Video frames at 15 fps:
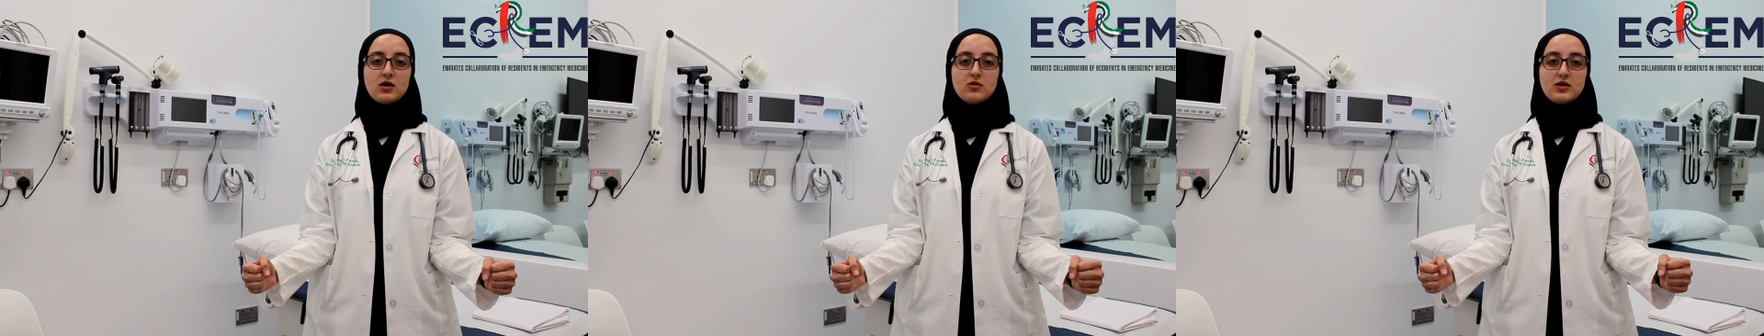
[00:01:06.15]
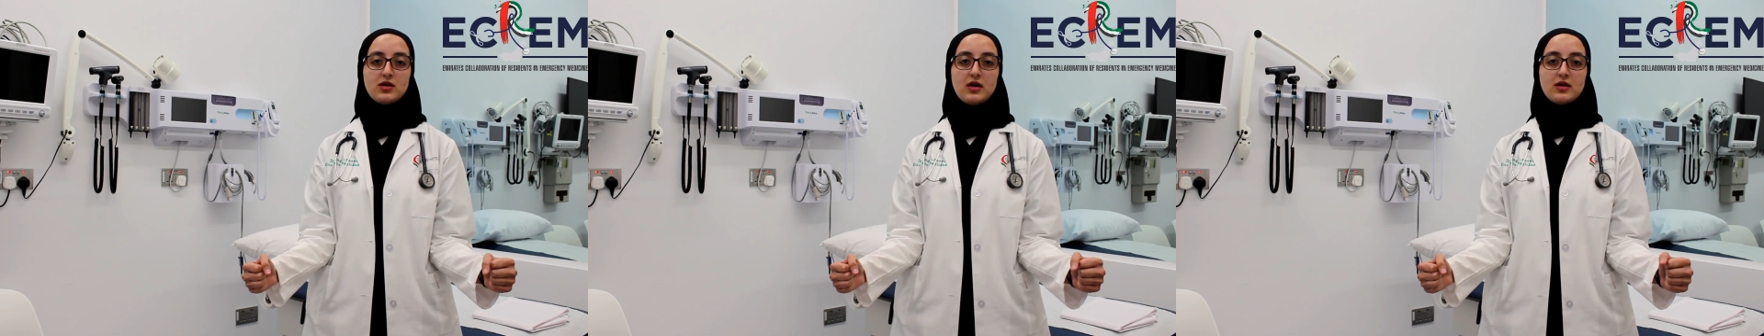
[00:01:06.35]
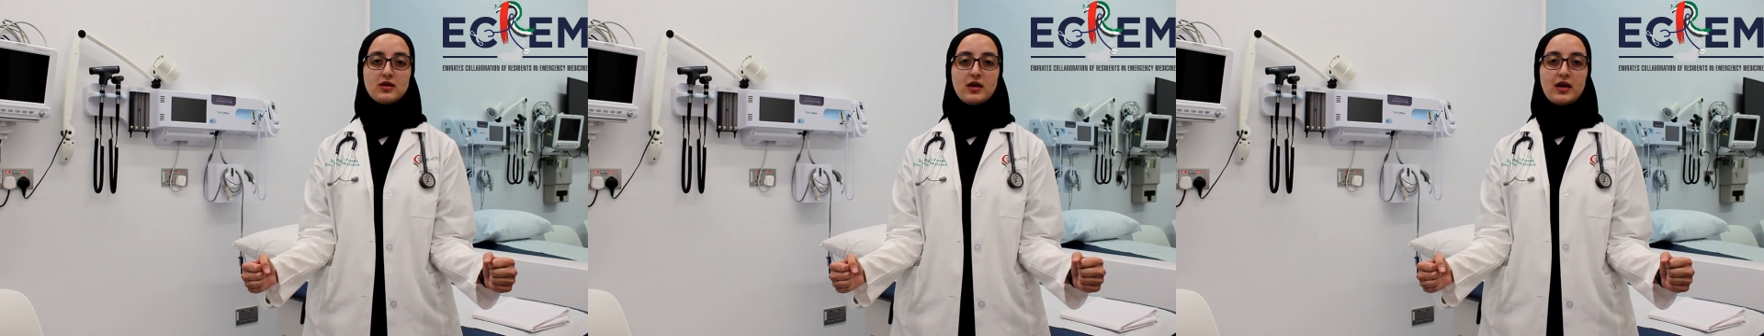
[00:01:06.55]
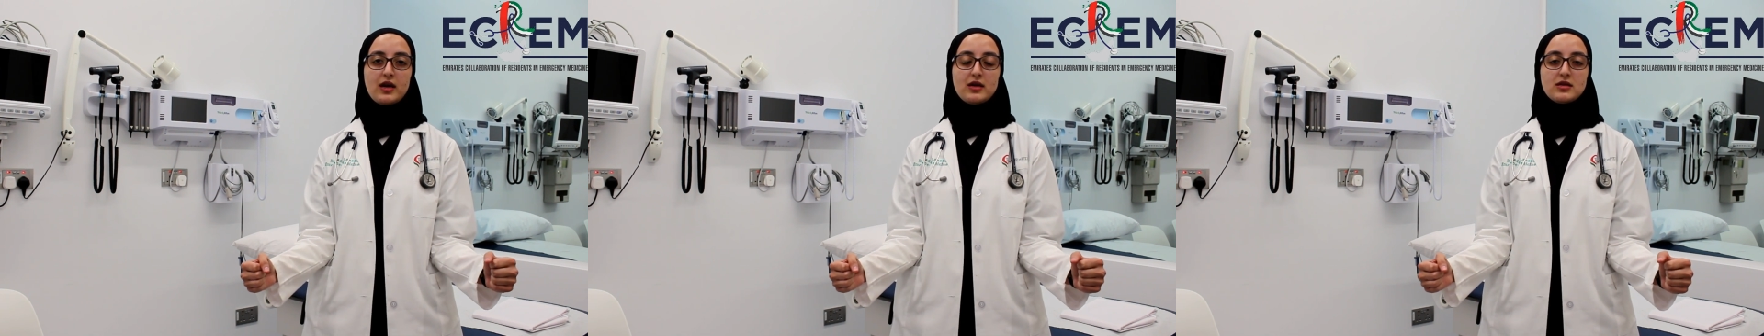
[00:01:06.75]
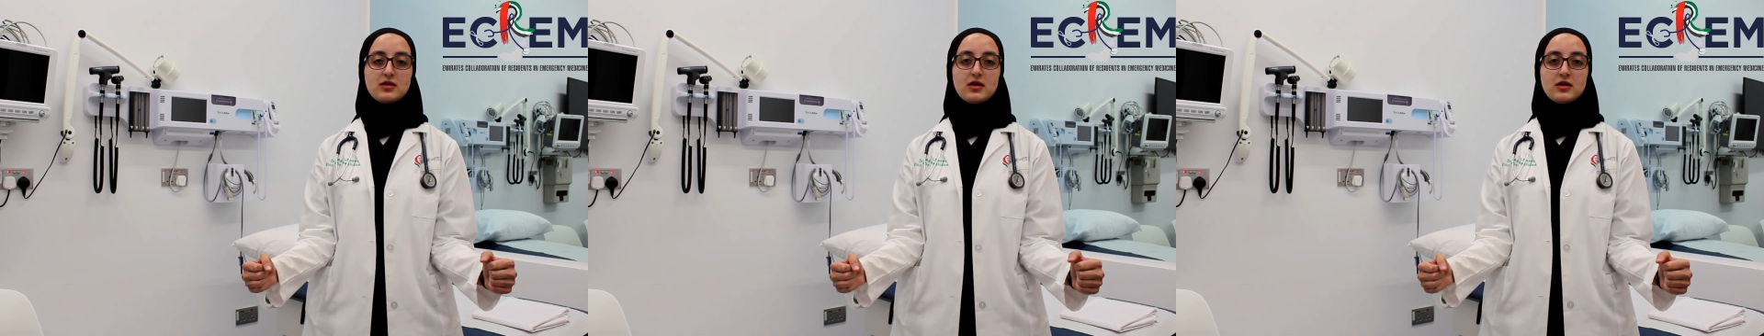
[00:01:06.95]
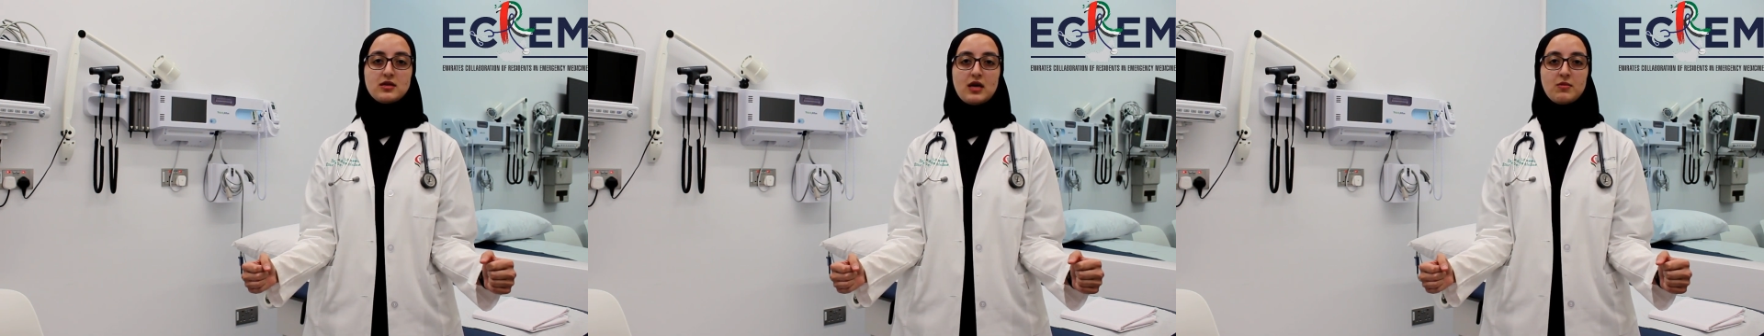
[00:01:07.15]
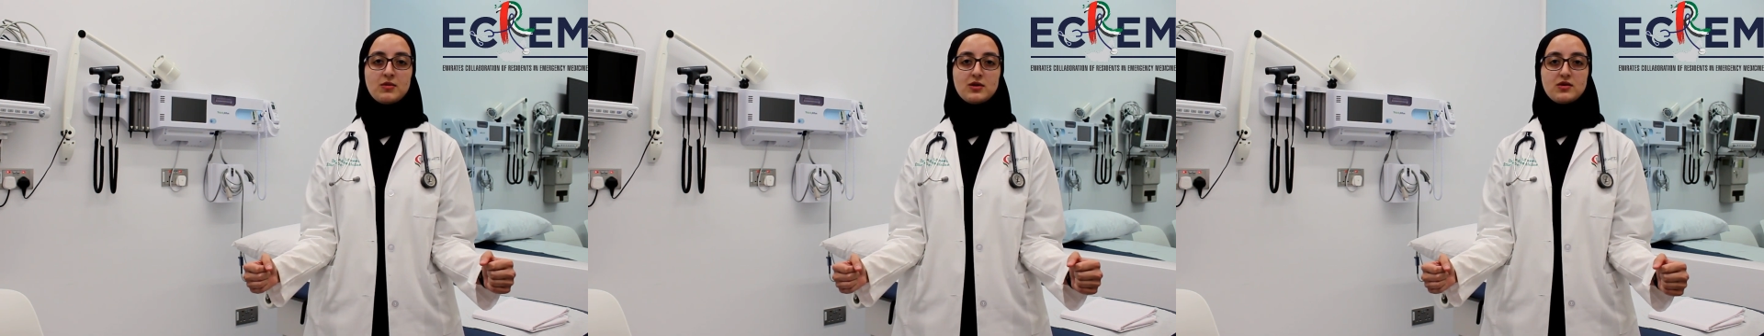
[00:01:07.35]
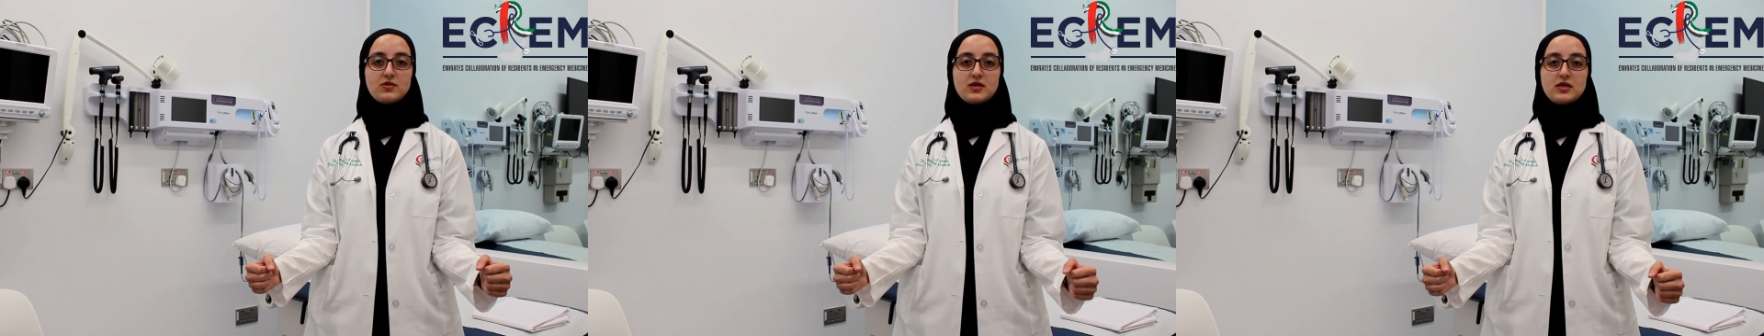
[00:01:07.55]
rotate against the
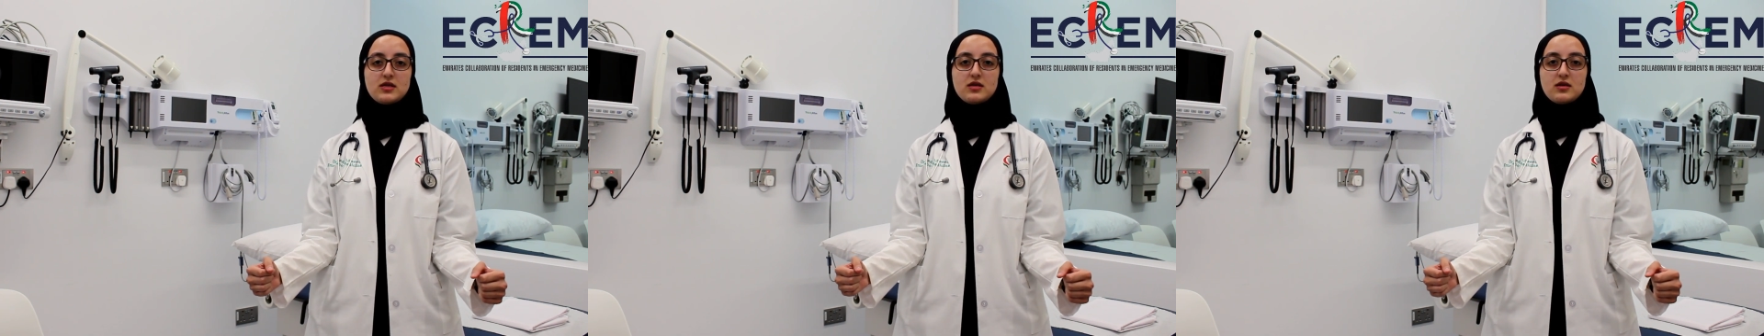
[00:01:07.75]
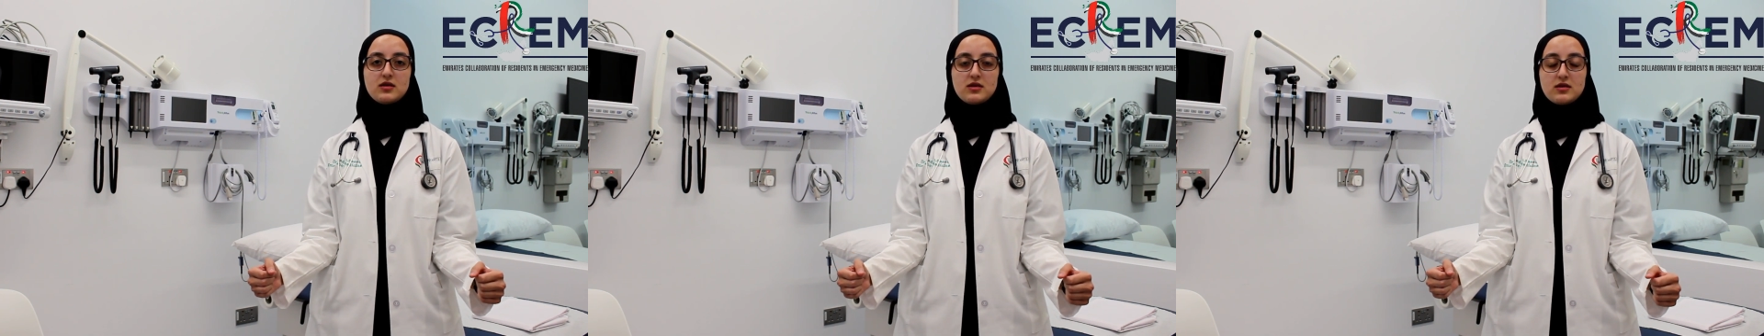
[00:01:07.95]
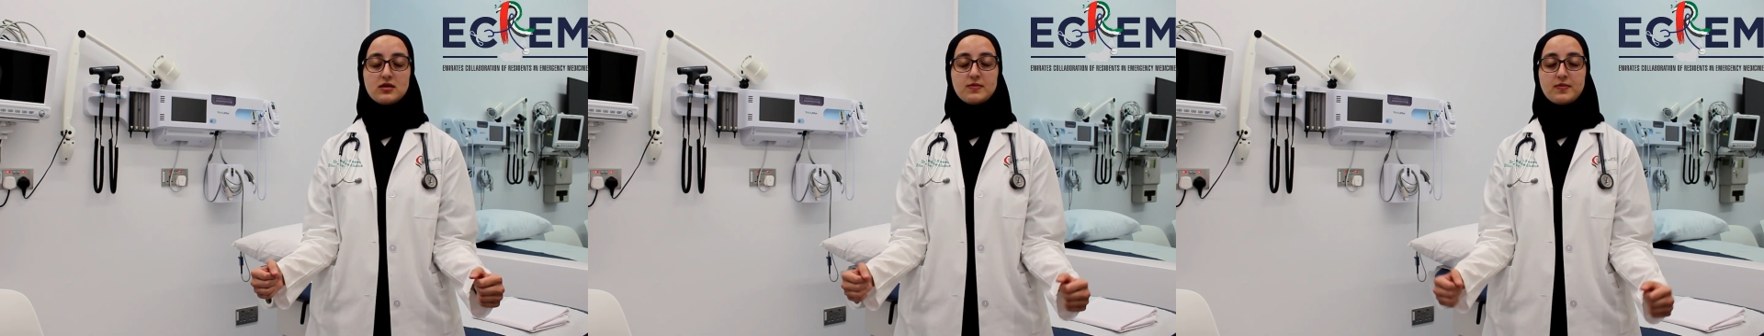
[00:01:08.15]
examiner's resistance.